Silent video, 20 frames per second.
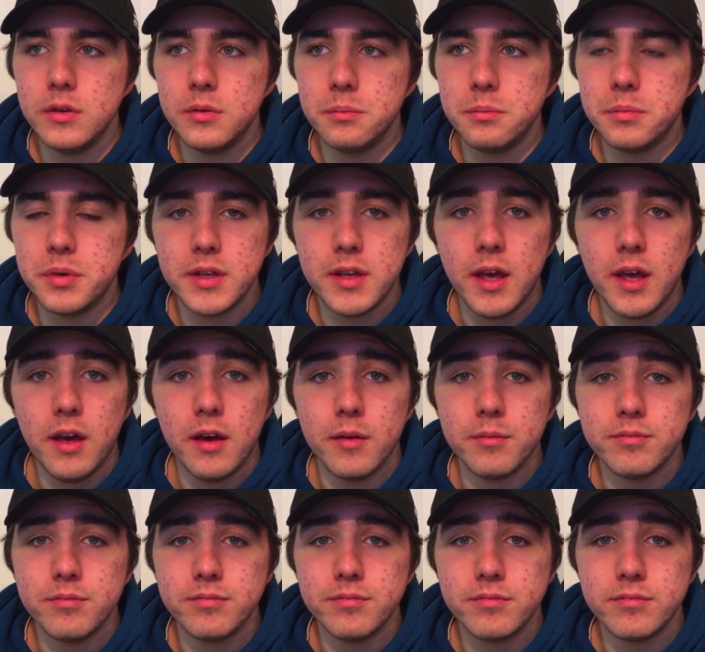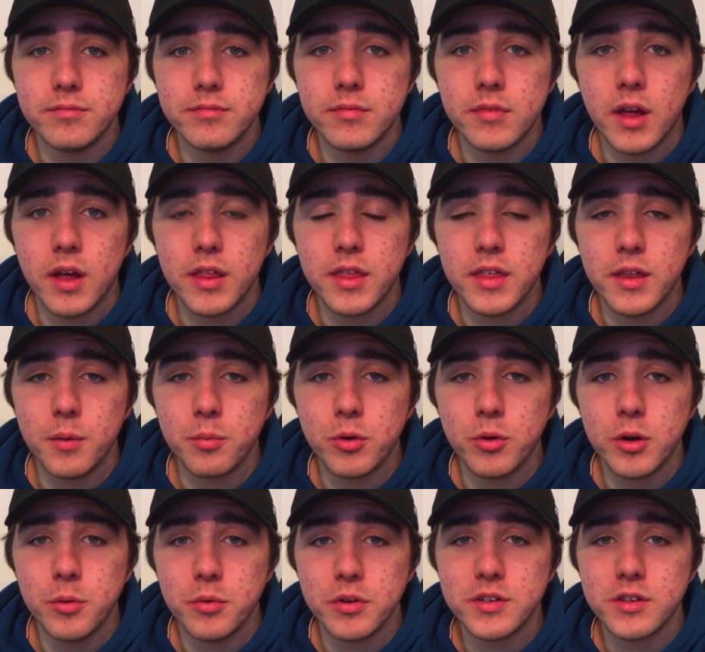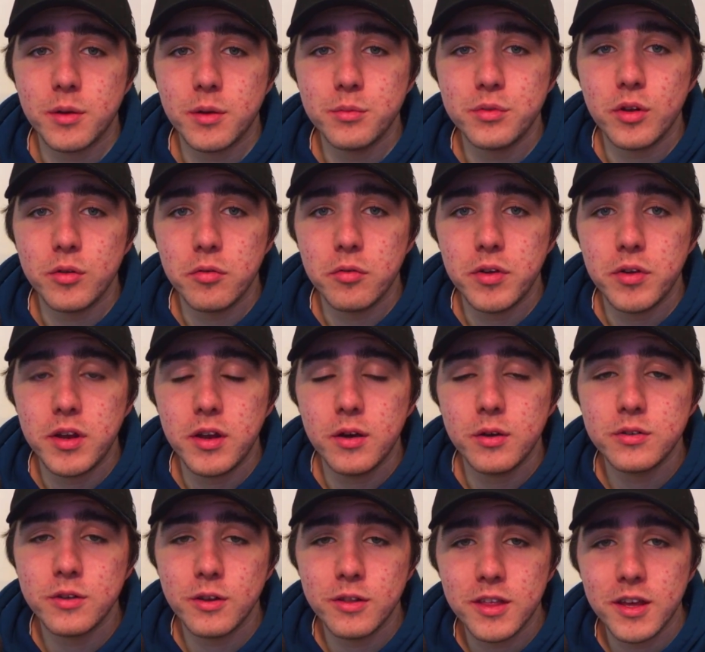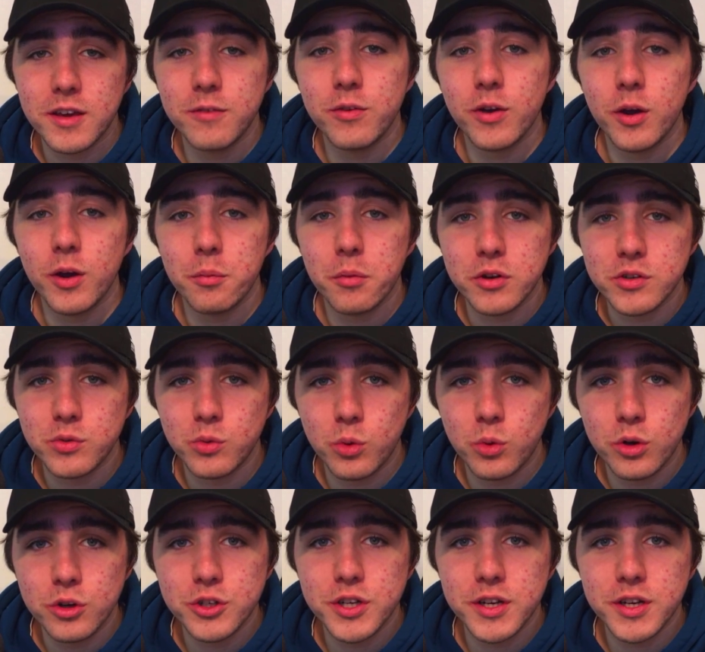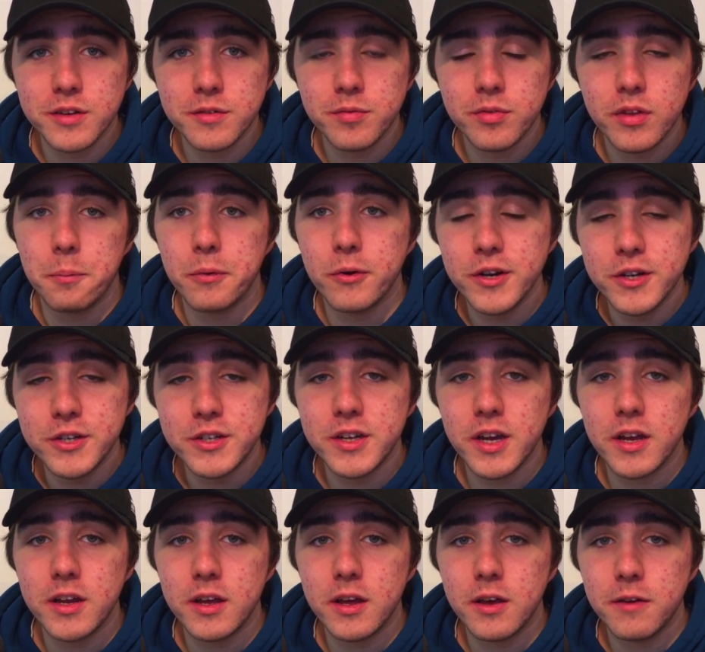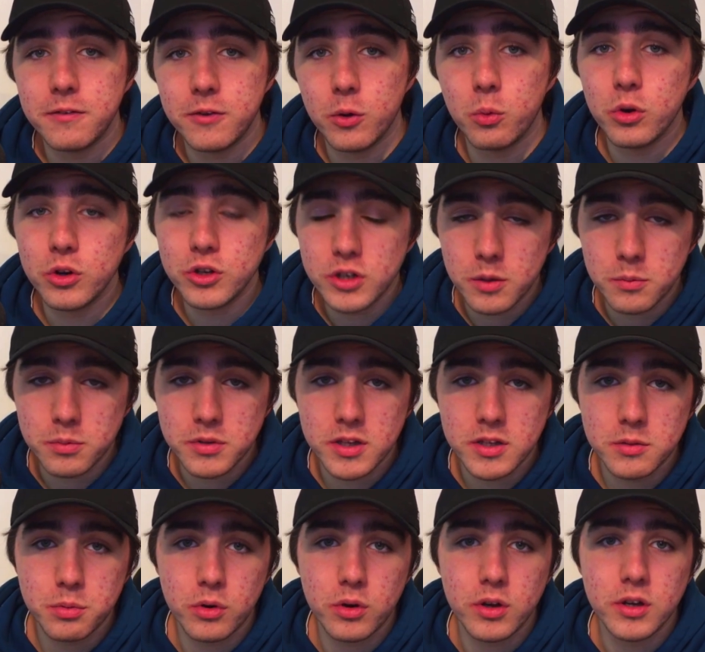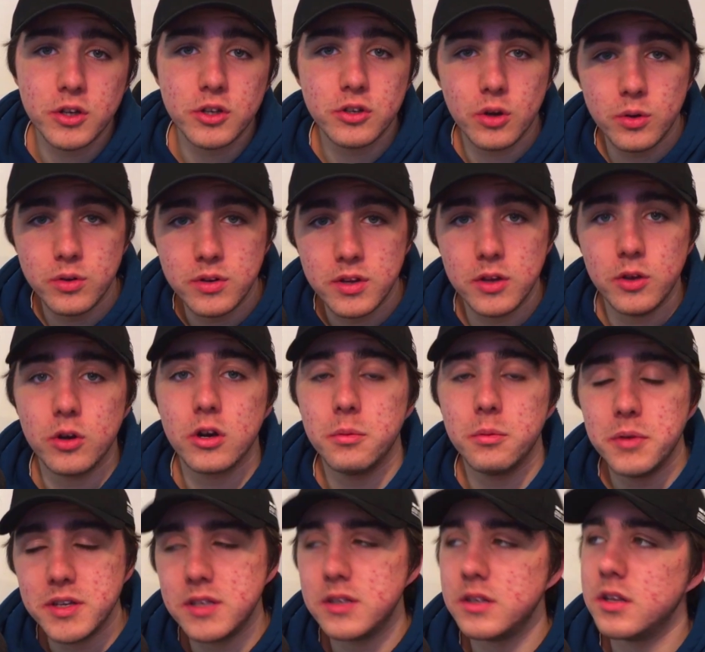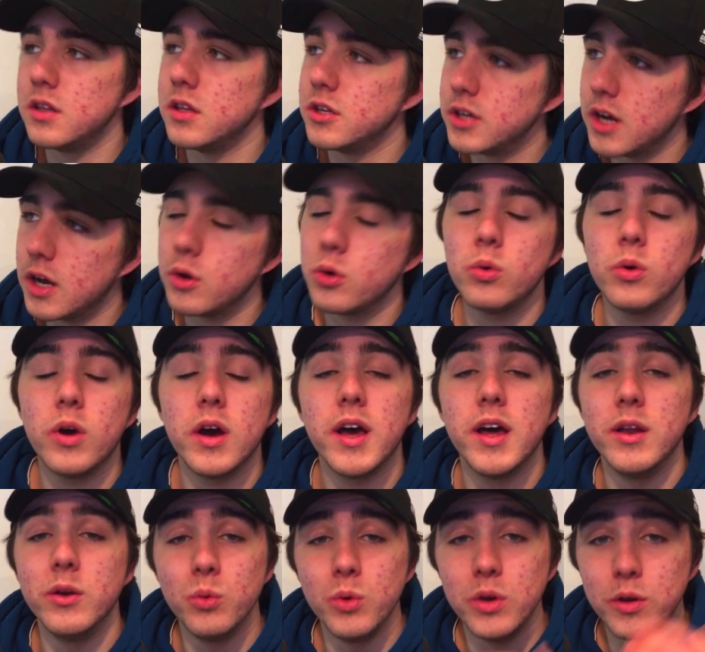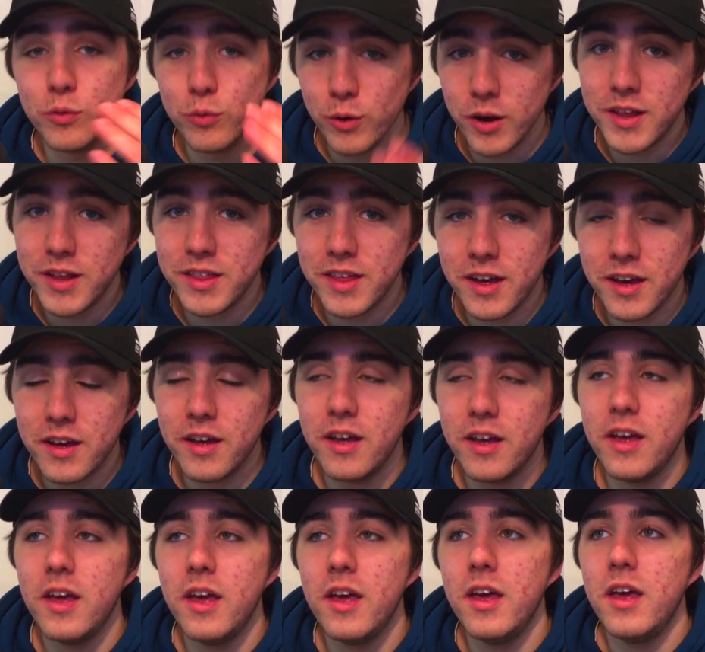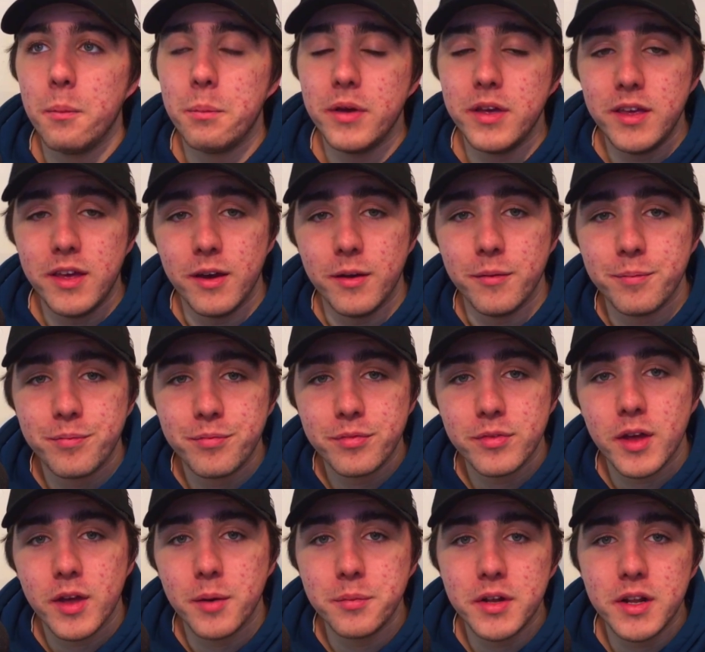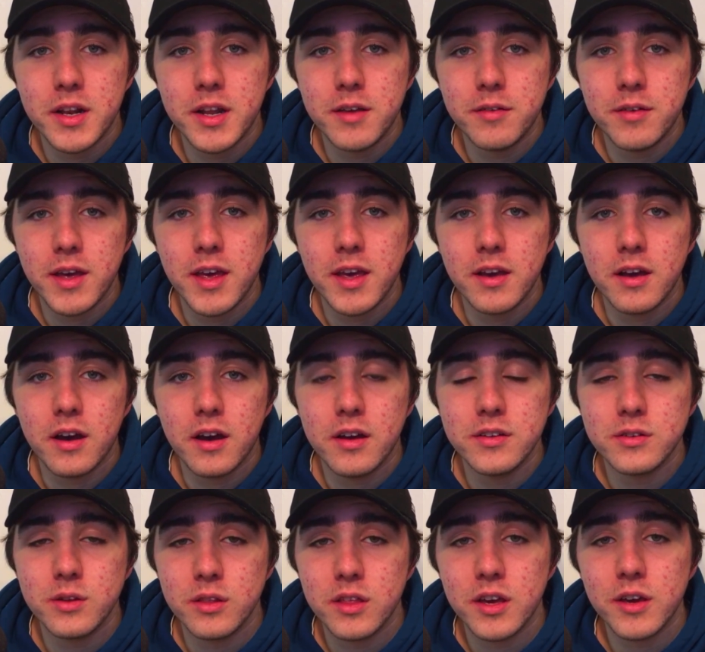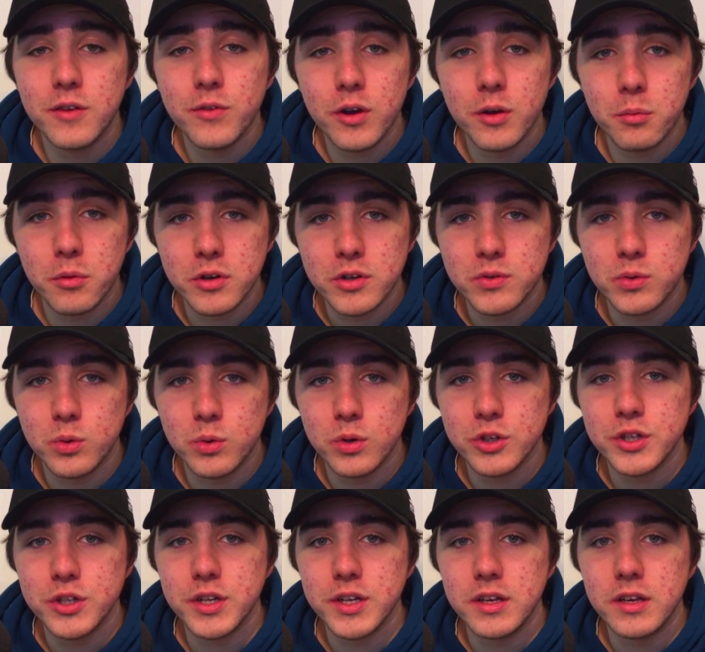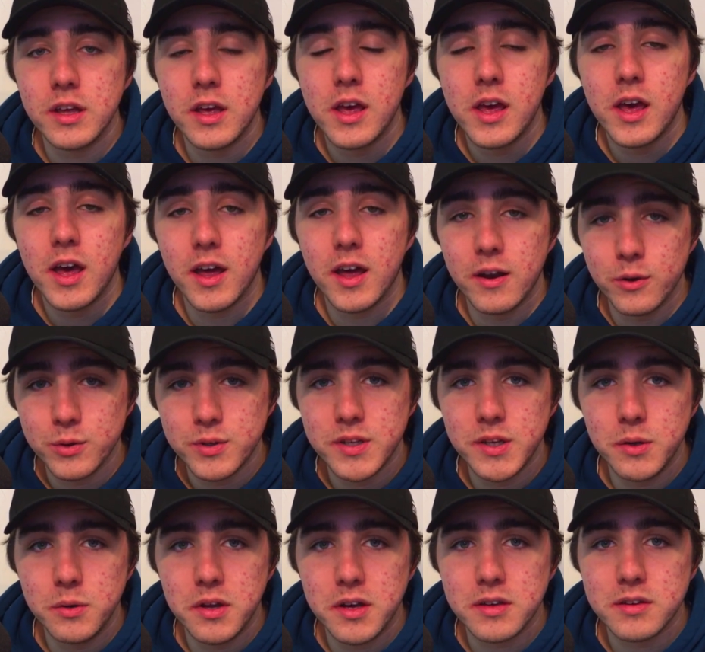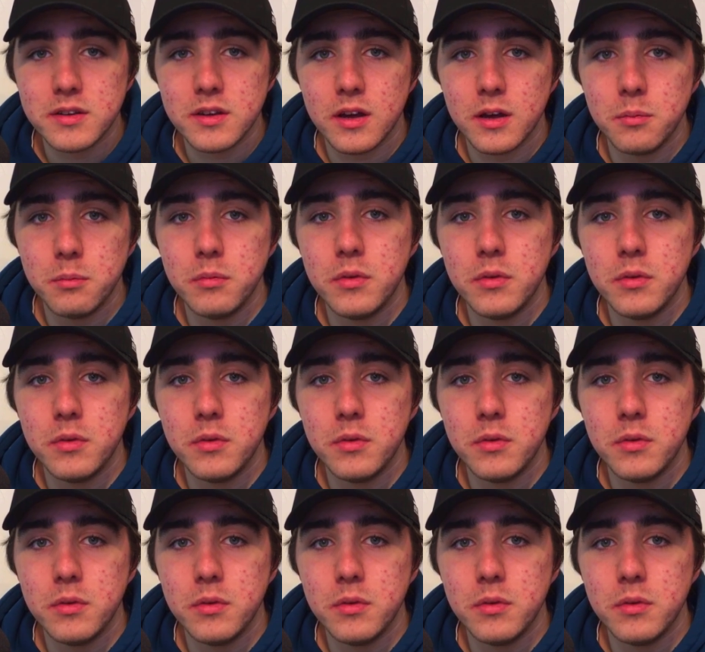But yeah, I think that pretty much sums up the video. So thank you very much for watching. Appreciate it. If you're watching up to this point, shows that you're committed to the channel, and we rate that. But yeah, I'm gonna leave it here, guys. So thank you very much for watching, and I'll see you next time.